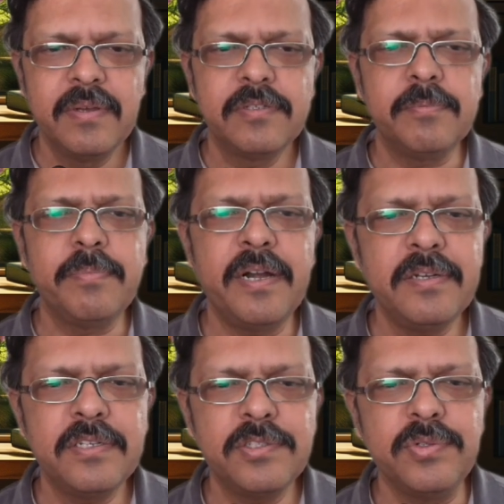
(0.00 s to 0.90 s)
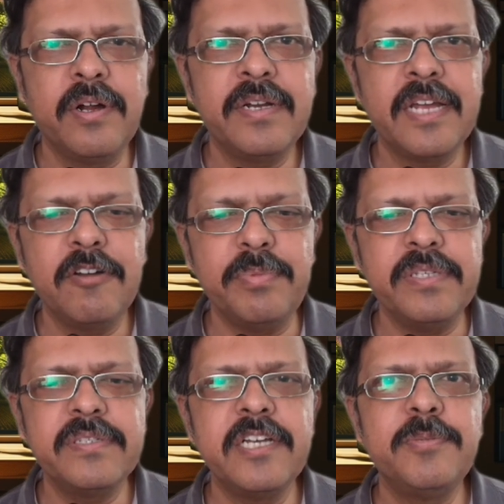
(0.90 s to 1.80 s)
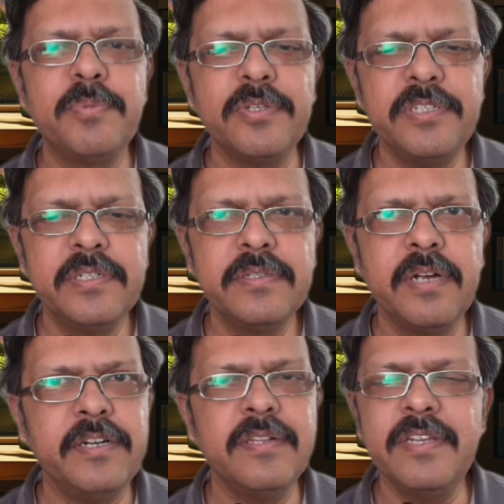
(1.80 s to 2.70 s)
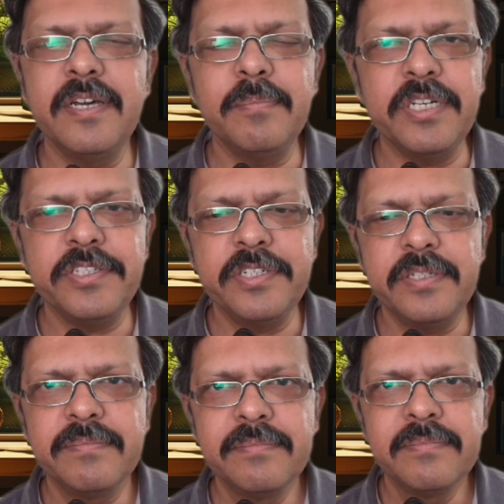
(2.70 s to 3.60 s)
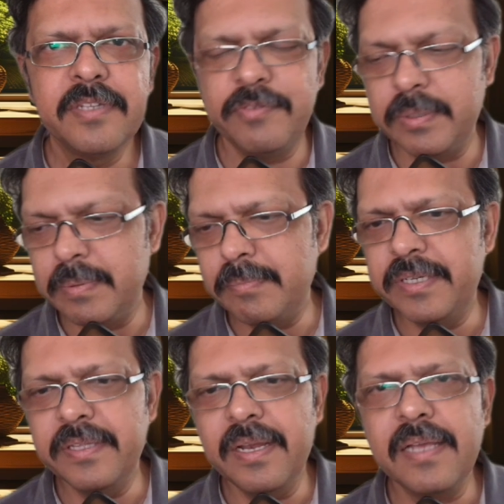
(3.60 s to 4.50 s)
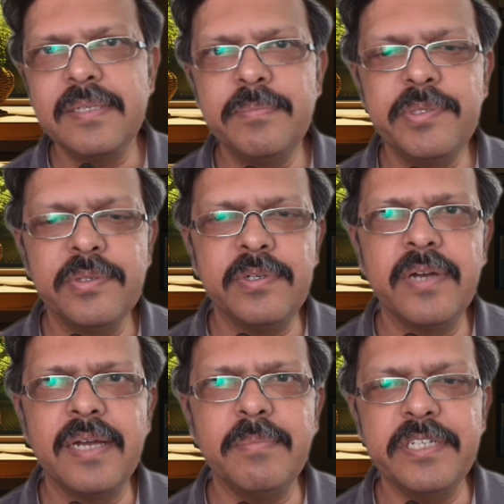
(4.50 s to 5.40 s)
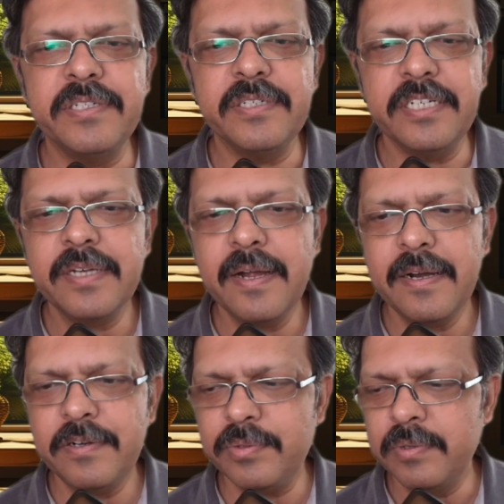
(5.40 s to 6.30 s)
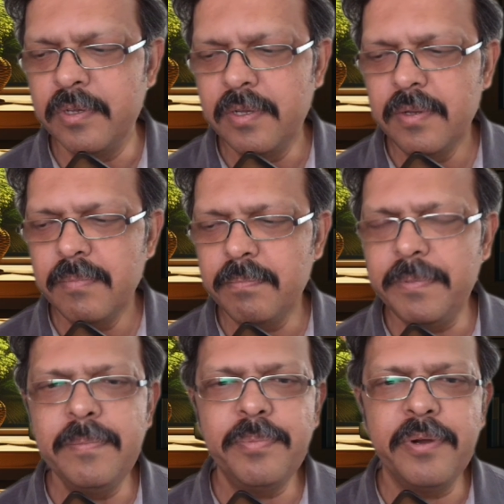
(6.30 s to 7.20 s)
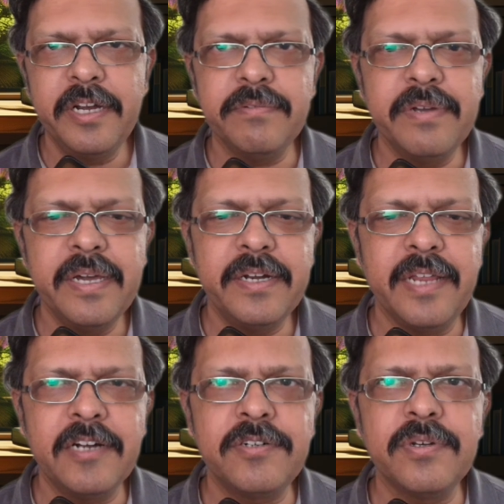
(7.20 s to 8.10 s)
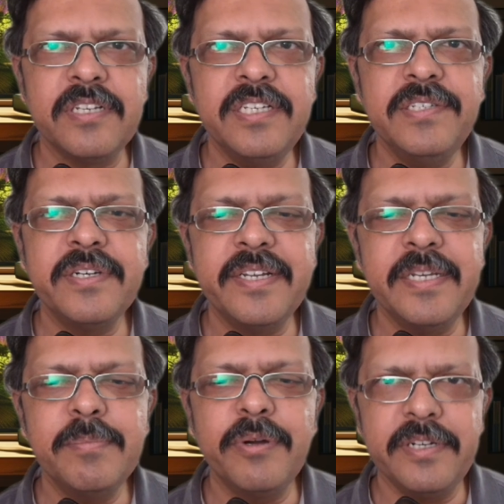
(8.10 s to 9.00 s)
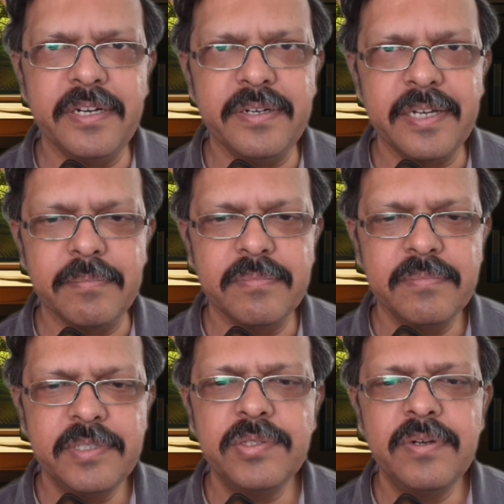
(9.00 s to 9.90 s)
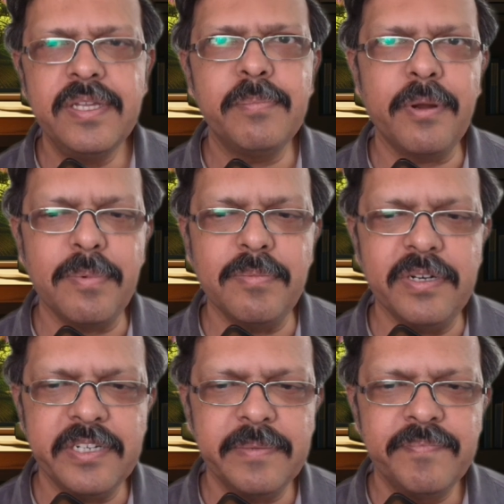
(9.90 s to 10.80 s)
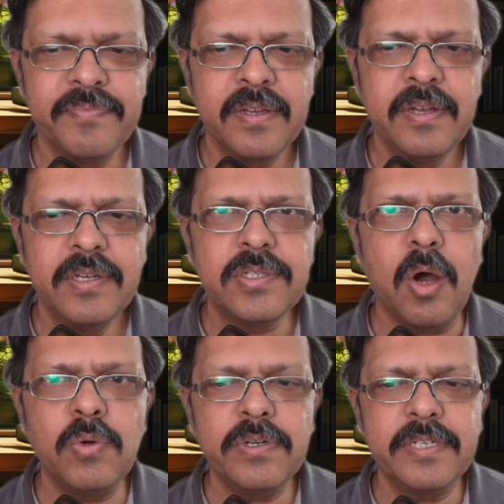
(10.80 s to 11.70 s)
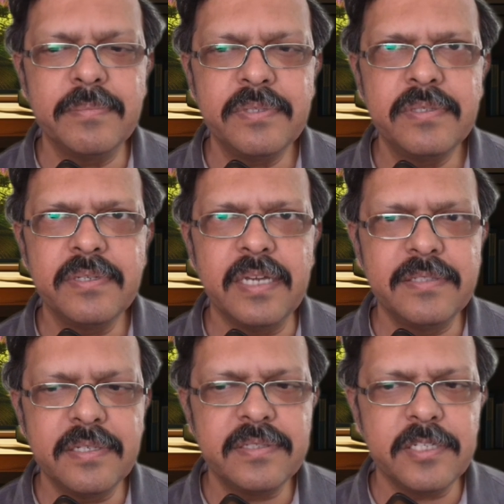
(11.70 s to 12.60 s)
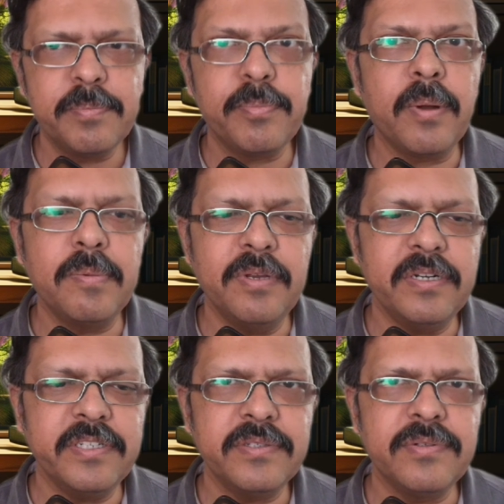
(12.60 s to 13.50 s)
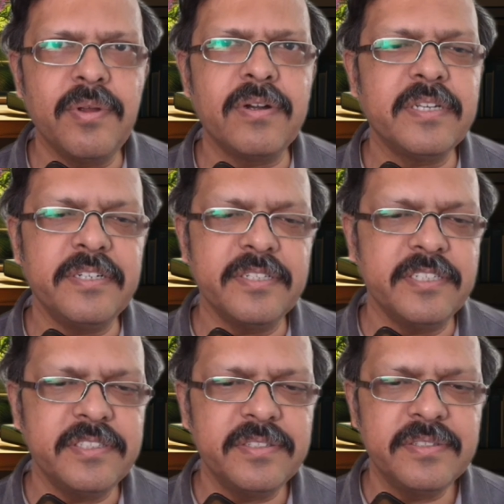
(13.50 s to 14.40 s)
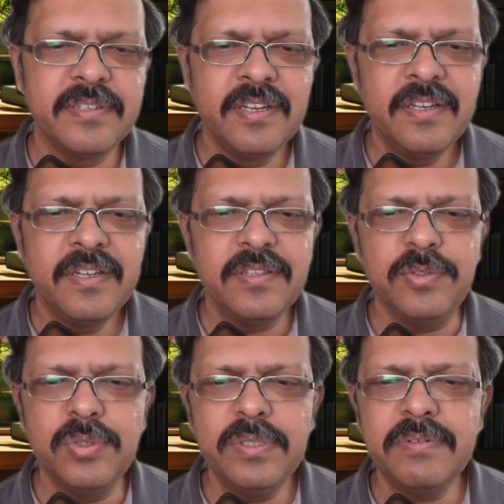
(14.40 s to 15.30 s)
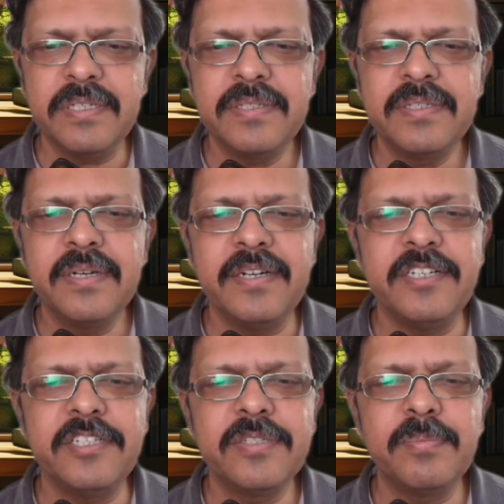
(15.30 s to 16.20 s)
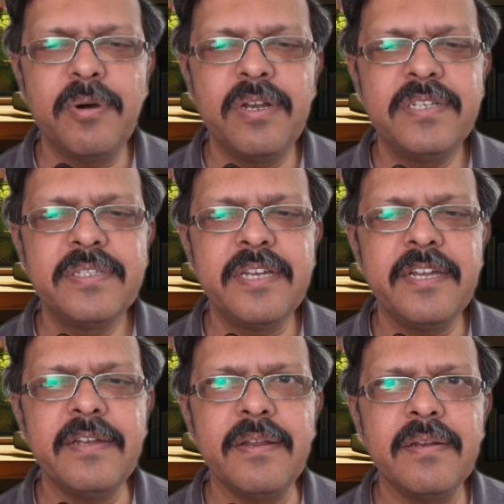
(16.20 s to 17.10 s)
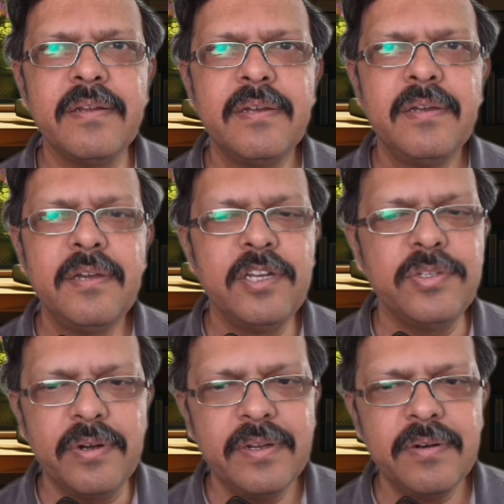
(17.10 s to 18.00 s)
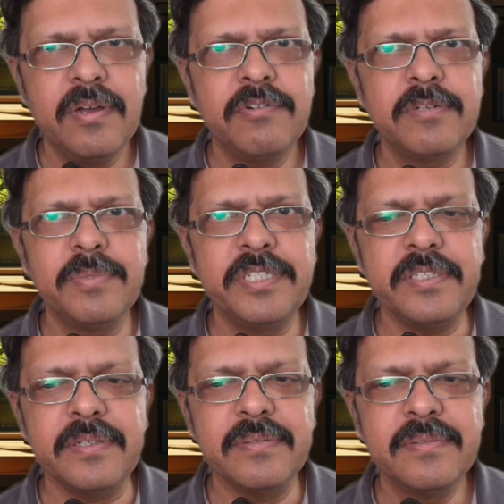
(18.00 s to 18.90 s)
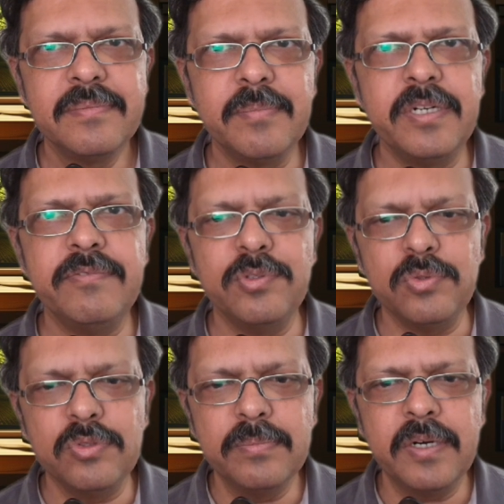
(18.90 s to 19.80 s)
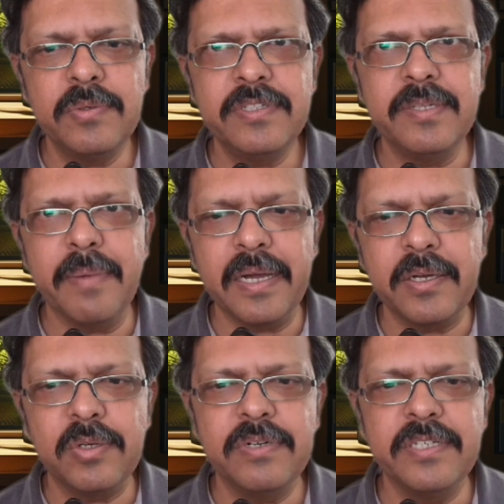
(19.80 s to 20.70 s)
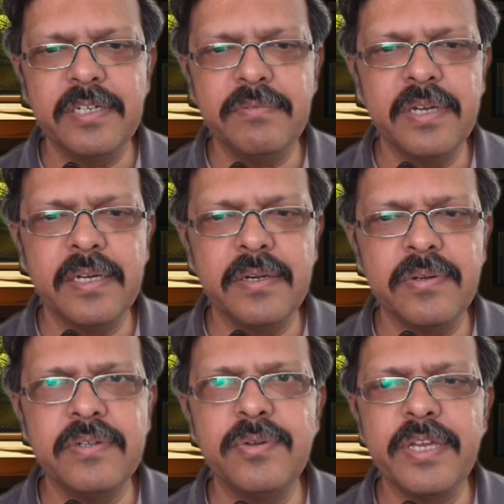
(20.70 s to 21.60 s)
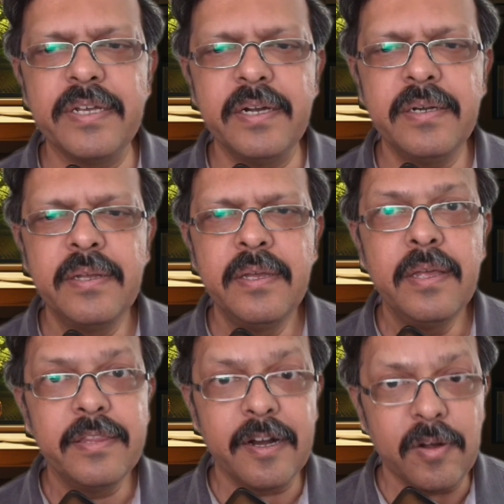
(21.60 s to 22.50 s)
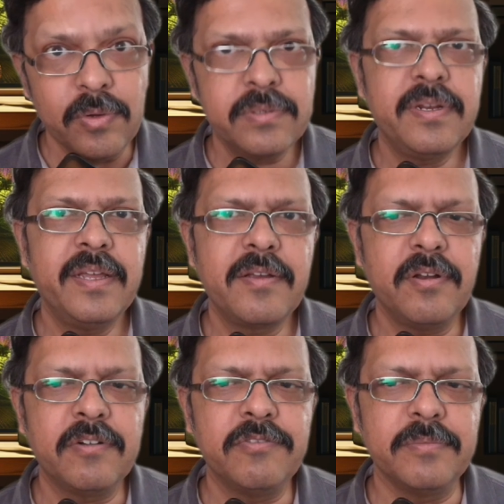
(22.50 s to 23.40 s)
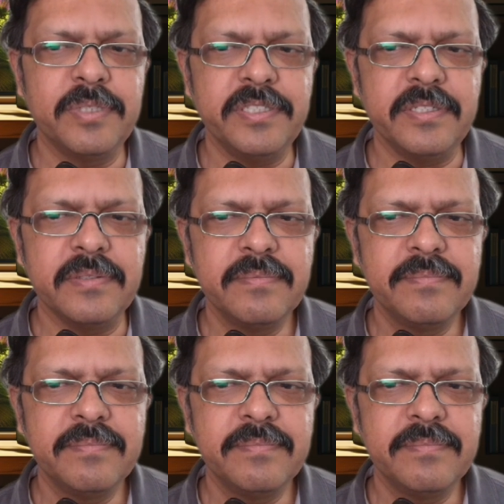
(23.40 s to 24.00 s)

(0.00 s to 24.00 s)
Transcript: So particles do not have precise position until they are measured. If you remember in the last episode, I mentioned it's hard to pinpoint where an electron is at any point in time. It's only a probability. So outcomes exist as probabilities, not certainties. The universe at its smallest scale is not a clockwork machine. But if you zoom out, the macro world that we are looking at, that looks like a clockwork machine.